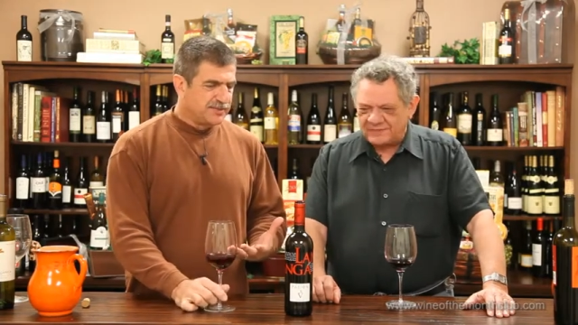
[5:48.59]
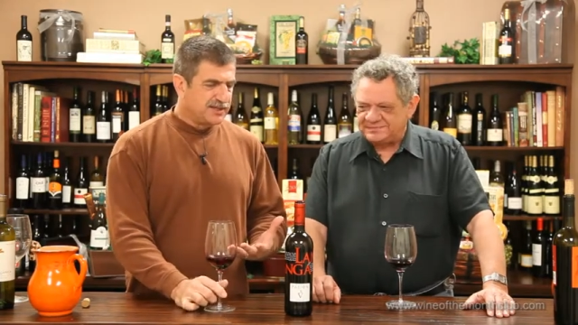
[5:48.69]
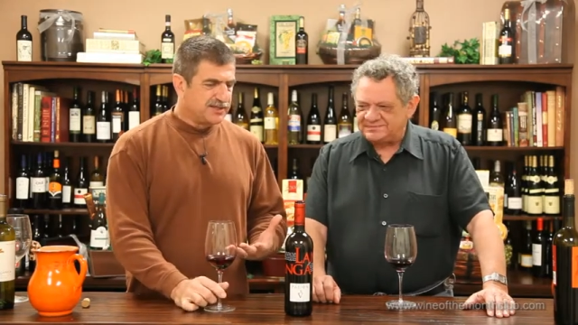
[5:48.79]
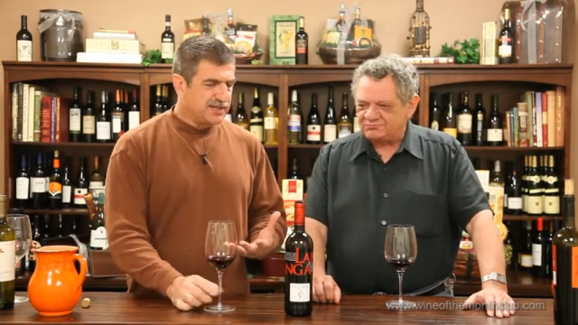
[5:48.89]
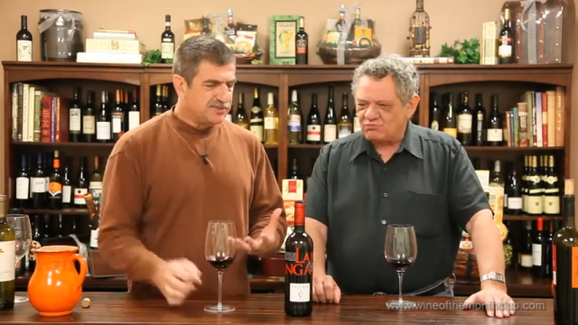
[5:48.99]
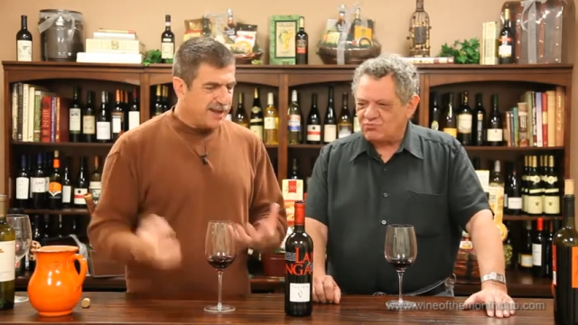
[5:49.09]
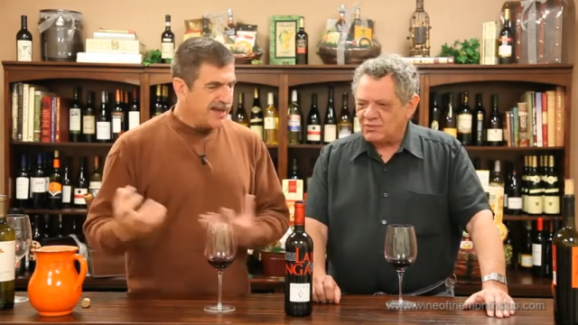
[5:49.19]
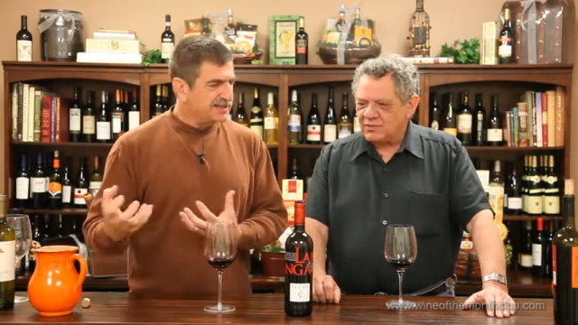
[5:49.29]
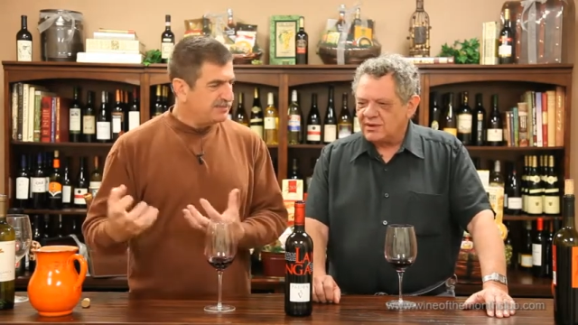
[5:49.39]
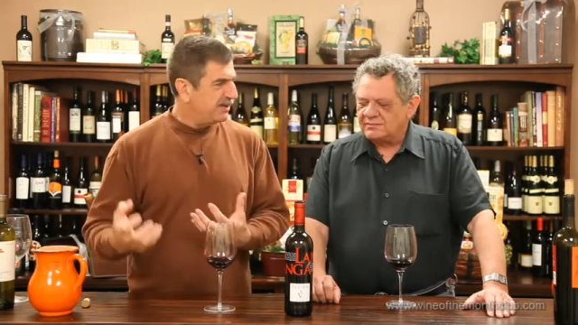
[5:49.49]
Speaker 1: It's got some
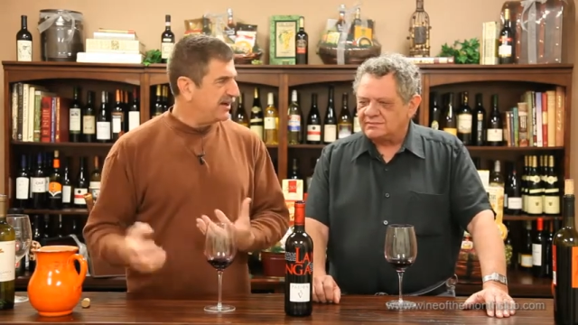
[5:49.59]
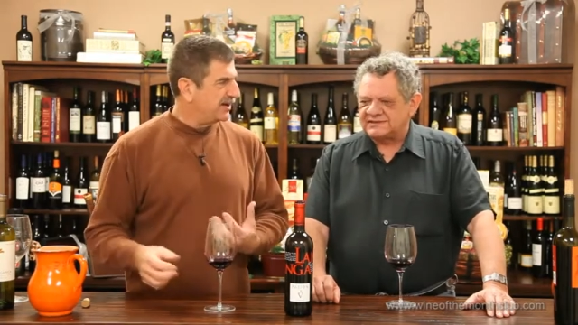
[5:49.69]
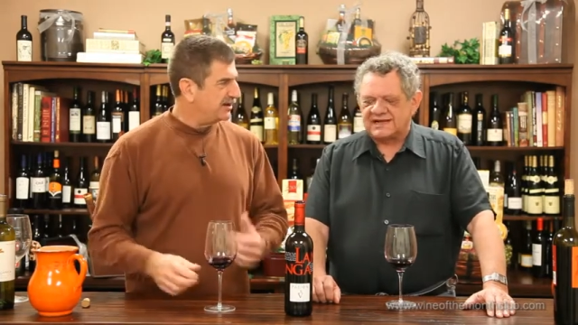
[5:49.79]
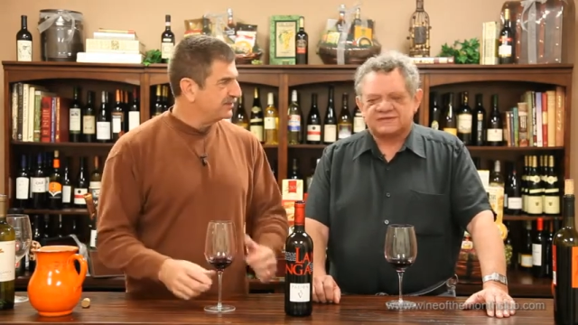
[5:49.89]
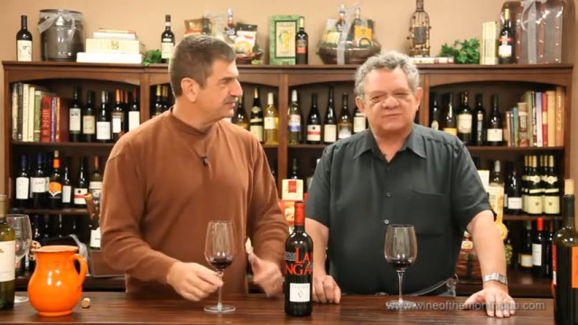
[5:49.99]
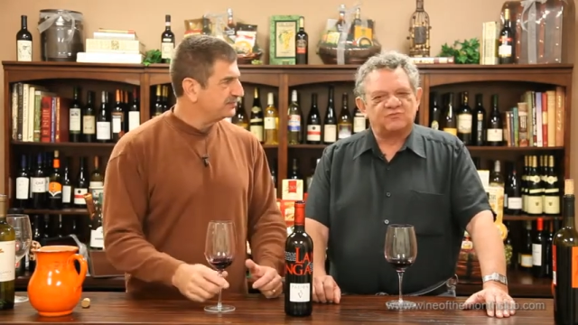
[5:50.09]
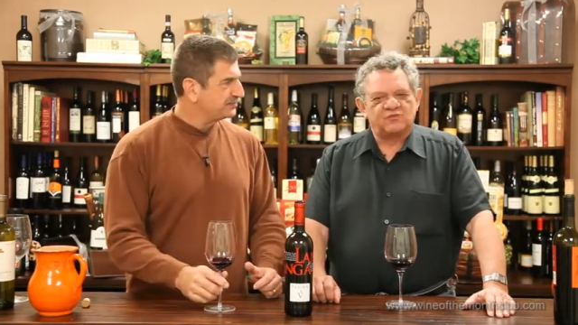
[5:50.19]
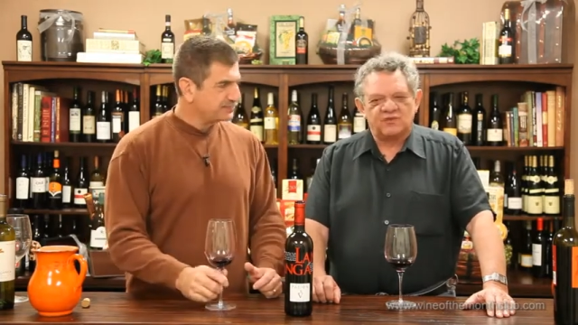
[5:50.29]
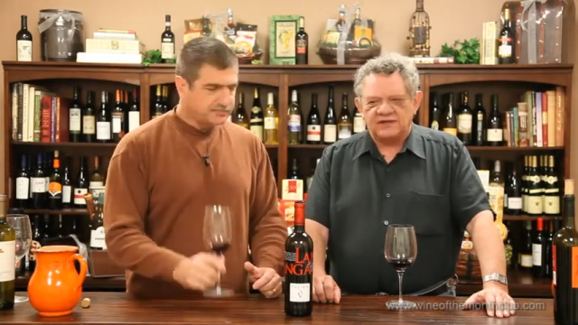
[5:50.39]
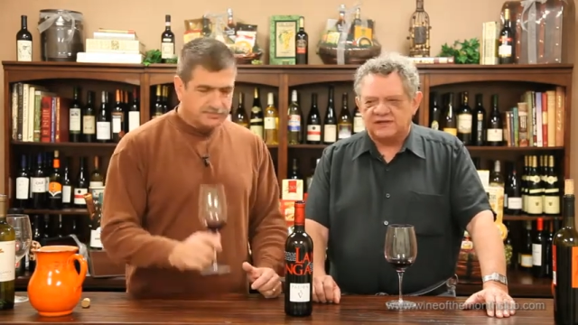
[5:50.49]
acid behind. It's got
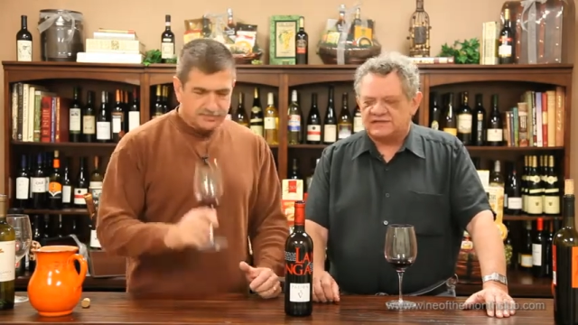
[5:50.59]
some real.